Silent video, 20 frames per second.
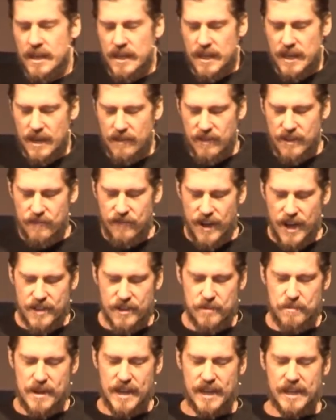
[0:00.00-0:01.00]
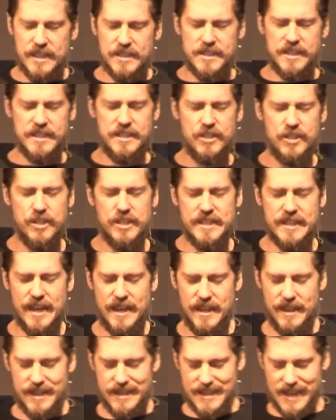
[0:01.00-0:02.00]
Heavenly Father, make us into the, t-
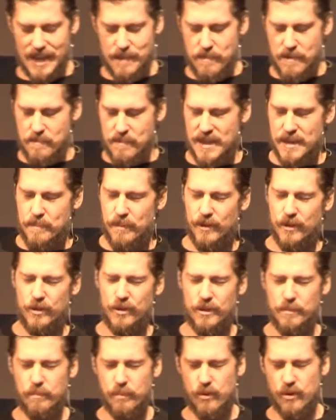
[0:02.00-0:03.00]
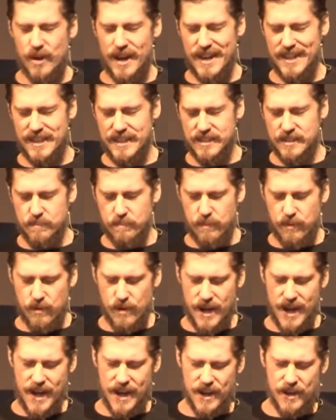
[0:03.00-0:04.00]
the type of people who can pray this
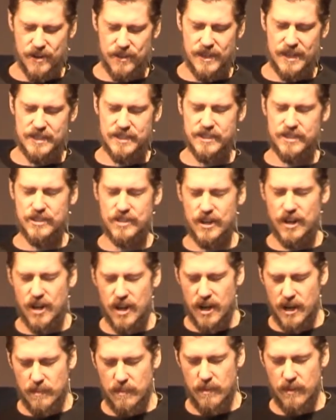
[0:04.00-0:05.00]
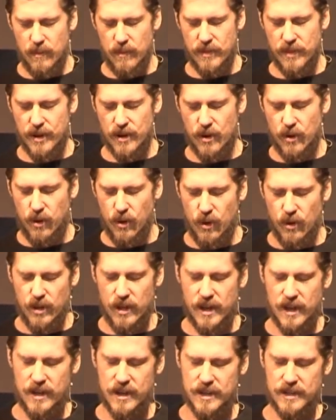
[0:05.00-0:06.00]
prayer, this psalm, with our whole
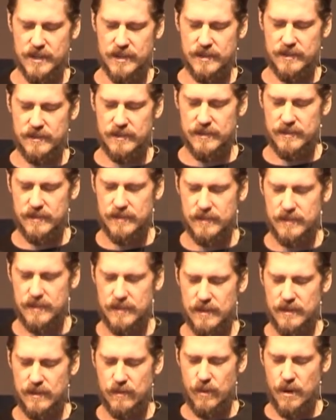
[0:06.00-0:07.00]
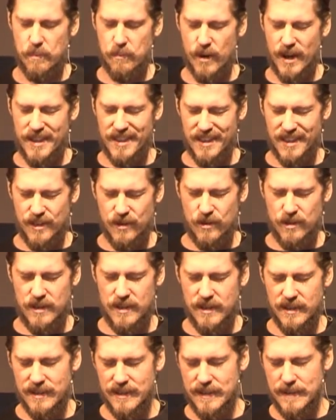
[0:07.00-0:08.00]
heart. We pray that you
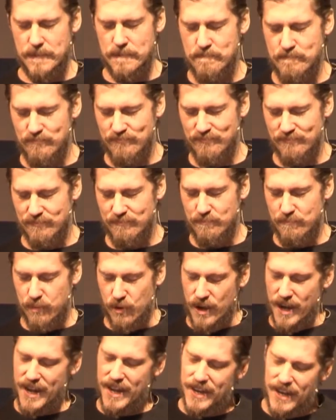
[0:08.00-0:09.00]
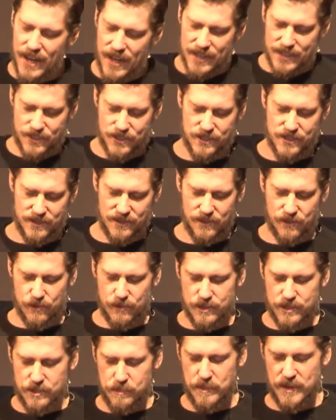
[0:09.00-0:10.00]
would pray in us through
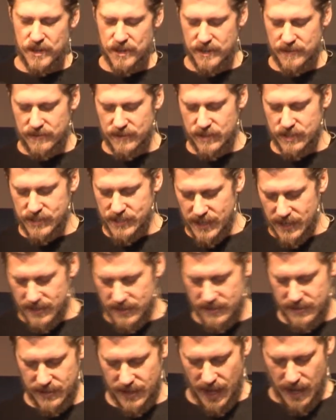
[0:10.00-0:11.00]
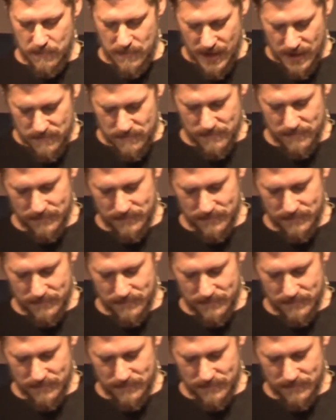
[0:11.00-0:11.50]
the Spirit of your Son. Amen.